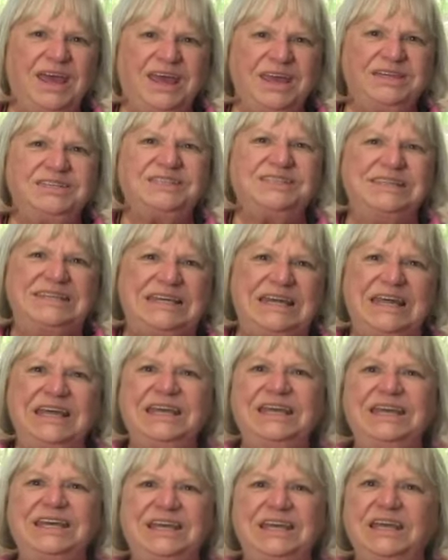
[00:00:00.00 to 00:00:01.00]
It's
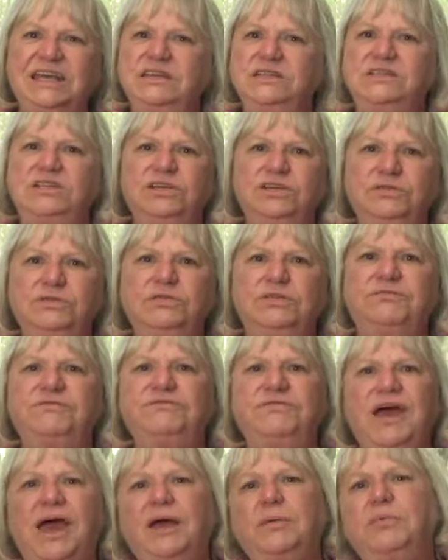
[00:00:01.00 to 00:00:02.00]
knitted into the
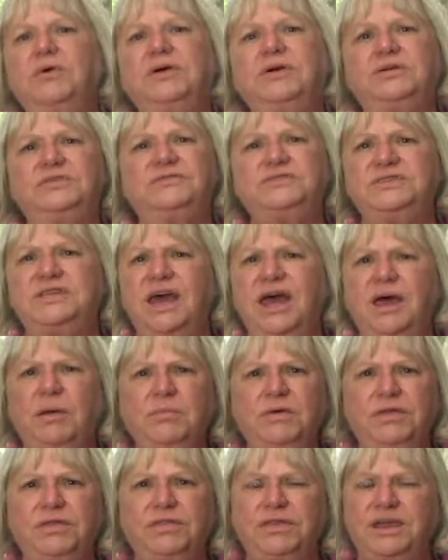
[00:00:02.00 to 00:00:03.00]
fabric of
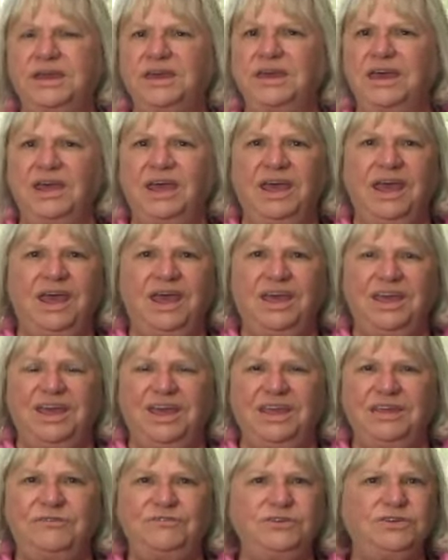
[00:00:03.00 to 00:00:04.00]
Sabbath, and
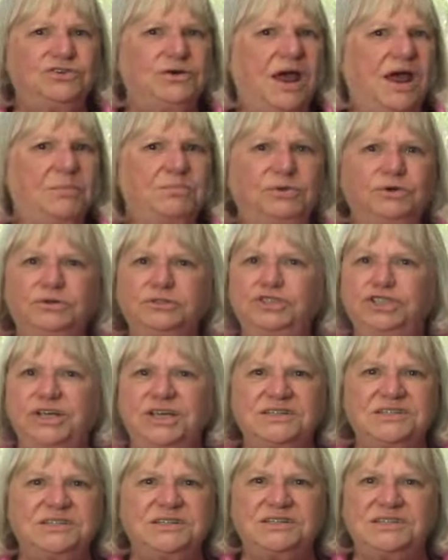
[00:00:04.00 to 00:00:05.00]
if you try and pull
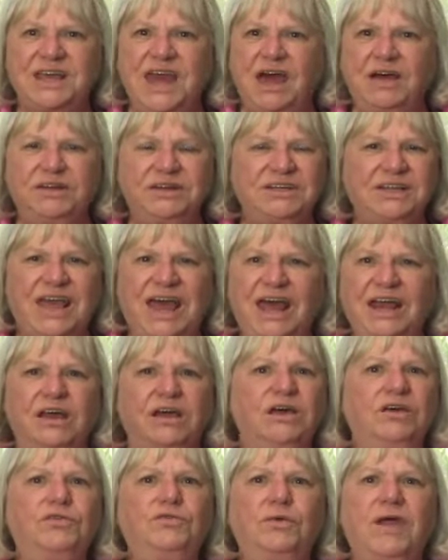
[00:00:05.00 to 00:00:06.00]
justice out, it kind
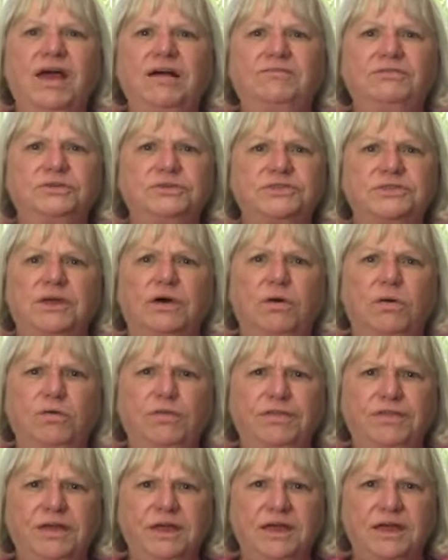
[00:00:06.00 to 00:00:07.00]
of unravels the whole
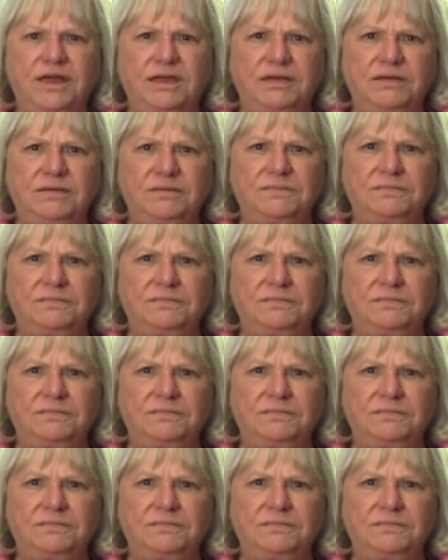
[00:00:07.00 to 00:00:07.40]
thing.